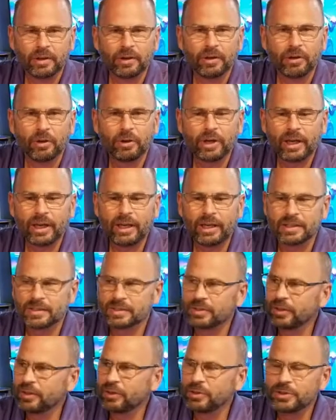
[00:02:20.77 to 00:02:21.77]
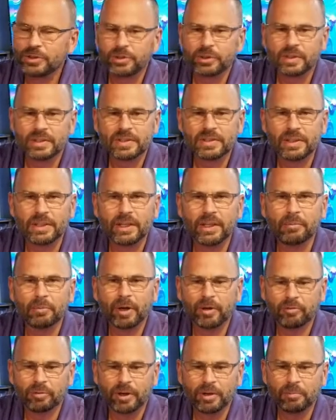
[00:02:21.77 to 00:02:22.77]
Okay, so as you can see, my
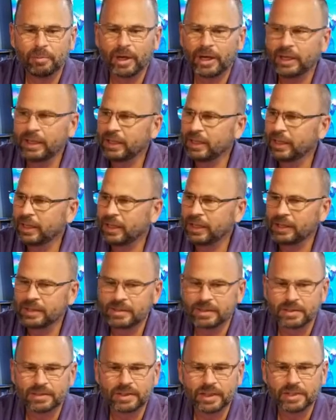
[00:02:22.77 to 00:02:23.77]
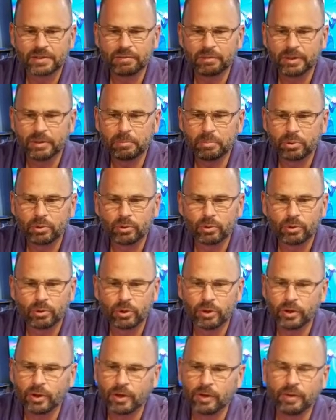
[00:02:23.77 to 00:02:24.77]
friend Mike has successfully
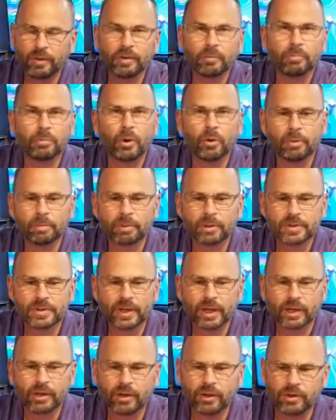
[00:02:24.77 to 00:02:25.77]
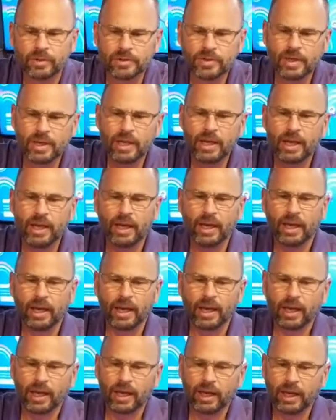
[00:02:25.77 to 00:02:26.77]
poured both Proseccos.
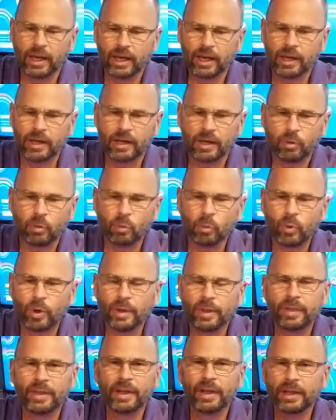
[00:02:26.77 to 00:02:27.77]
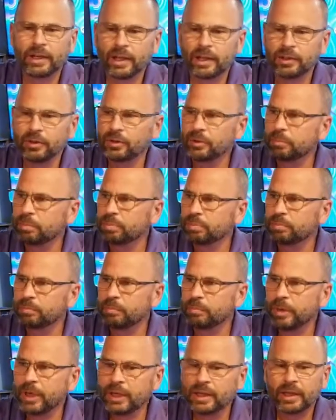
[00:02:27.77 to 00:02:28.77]
And one thing that you
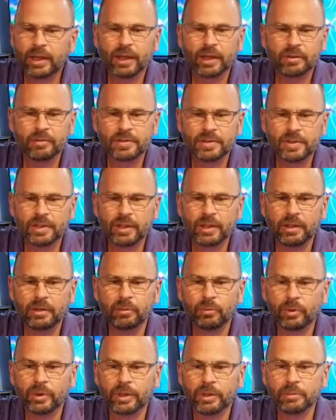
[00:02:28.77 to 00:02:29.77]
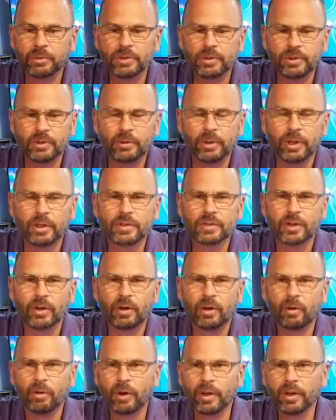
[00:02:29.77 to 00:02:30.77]
may not have seen when he was doing
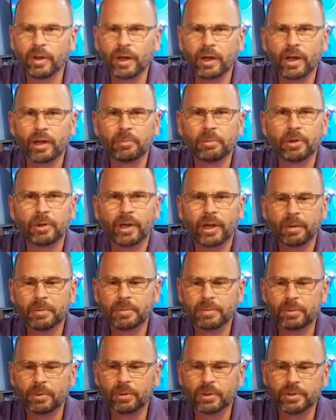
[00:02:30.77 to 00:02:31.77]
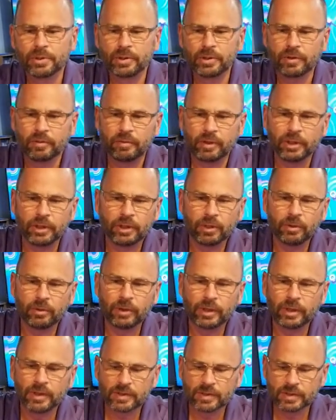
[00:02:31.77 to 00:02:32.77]
so in the hyperlapse portion of the video
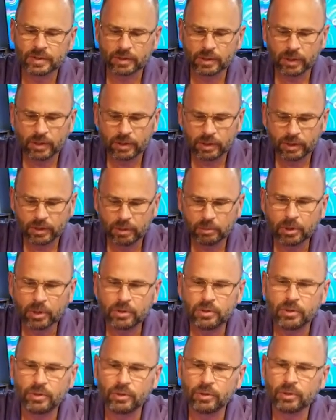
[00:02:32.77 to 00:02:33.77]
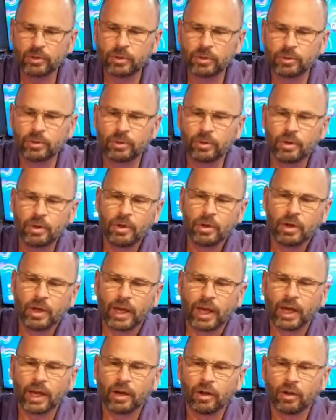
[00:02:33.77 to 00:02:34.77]
is number two
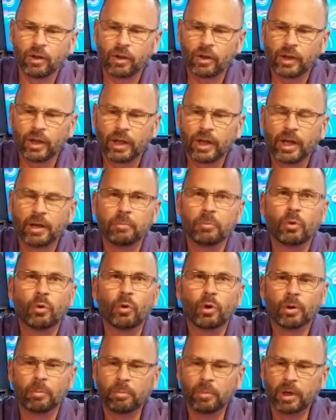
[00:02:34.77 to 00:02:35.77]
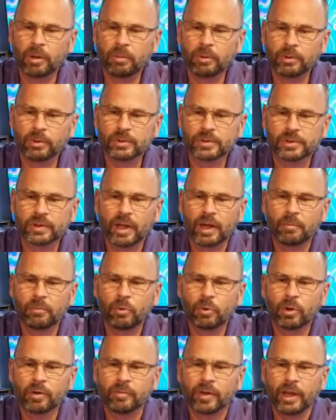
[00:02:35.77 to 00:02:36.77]
had a lot more bubbles, a lot
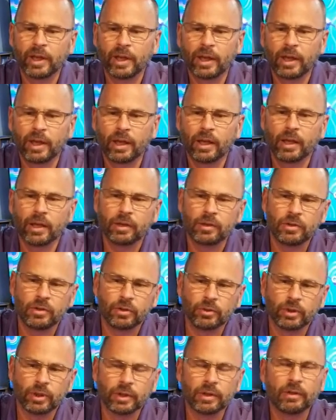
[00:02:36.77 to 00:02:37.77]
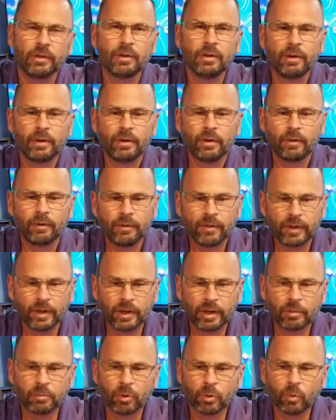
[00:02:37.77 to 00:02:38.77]
more of a head to it than
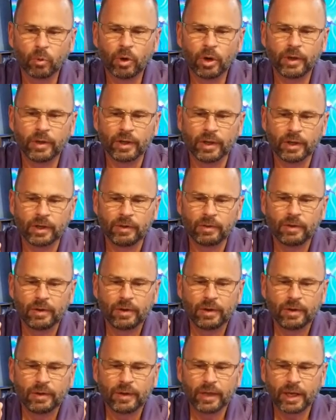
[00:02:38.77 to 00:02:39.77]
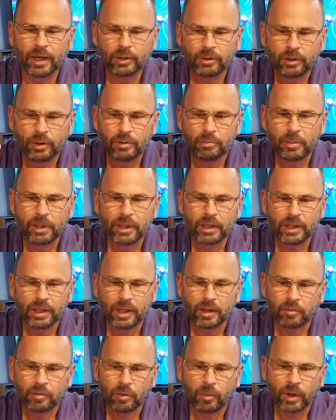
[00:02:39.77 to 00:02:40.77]
number one did. That could be a
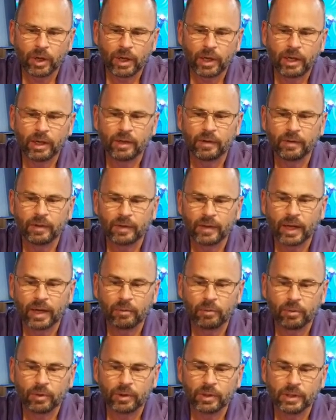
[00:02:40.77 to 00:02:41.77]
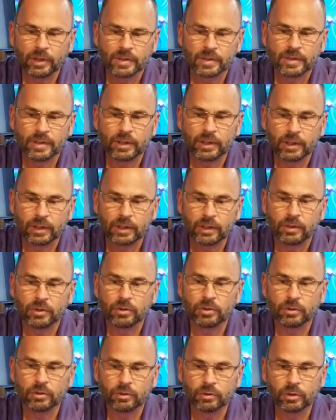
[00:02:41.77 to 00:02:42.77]
giveaway that that one is the
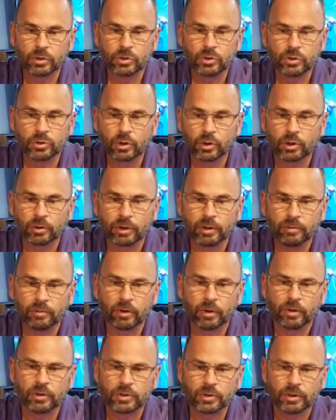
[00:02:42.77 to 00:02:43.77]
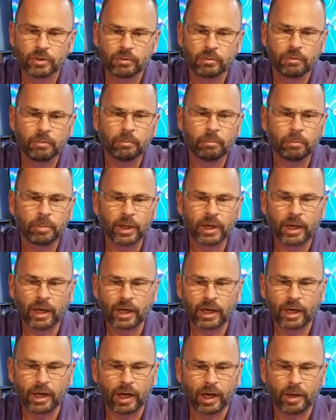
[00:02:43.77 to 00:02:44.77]
sugary version, but
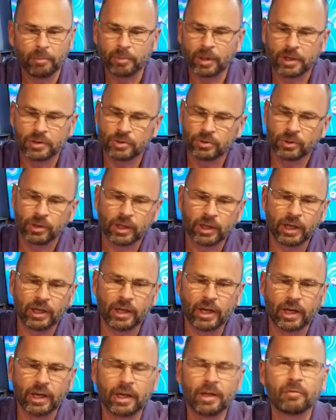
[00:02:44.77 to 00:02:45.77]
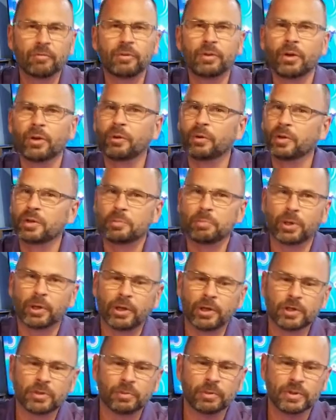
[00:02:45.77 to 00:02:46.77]
I'm not sure. Again, I have no
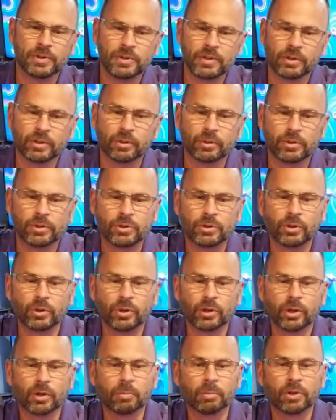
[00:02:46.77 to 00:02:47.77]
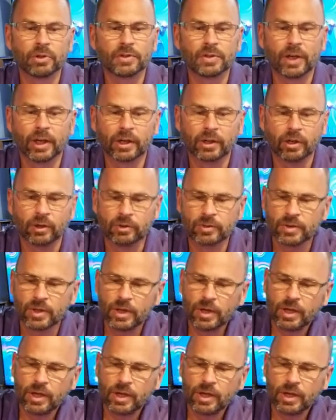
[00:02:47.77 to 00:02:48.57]
experience with zero sugar Proseccos.